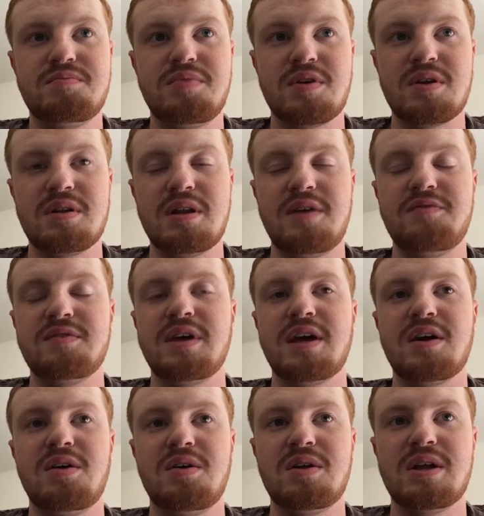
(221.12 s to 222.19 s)
put a lovely
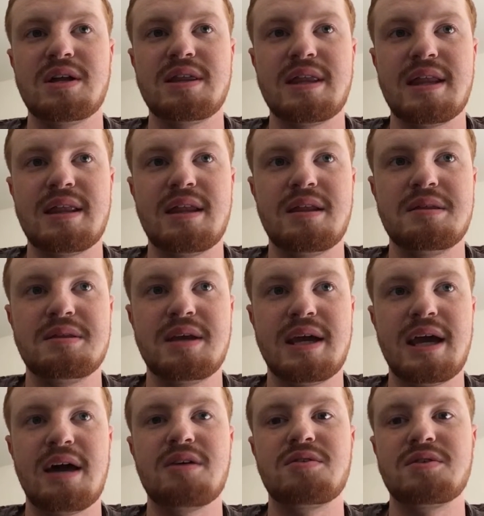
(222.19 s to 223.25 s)
goal on the
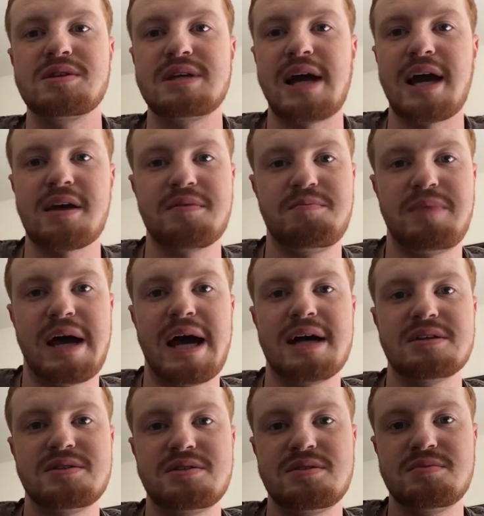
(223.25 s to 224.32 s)
counterattack
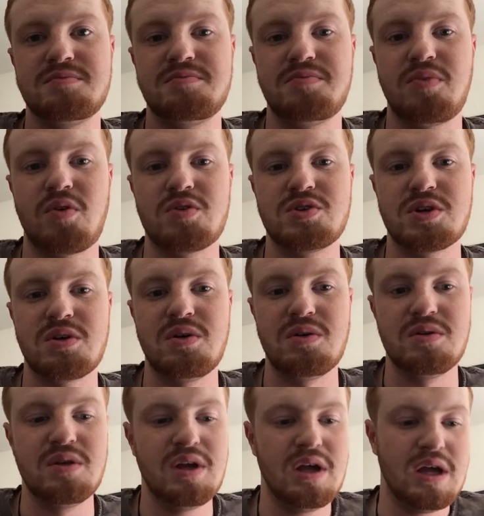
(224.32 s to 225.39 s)
past Portugal,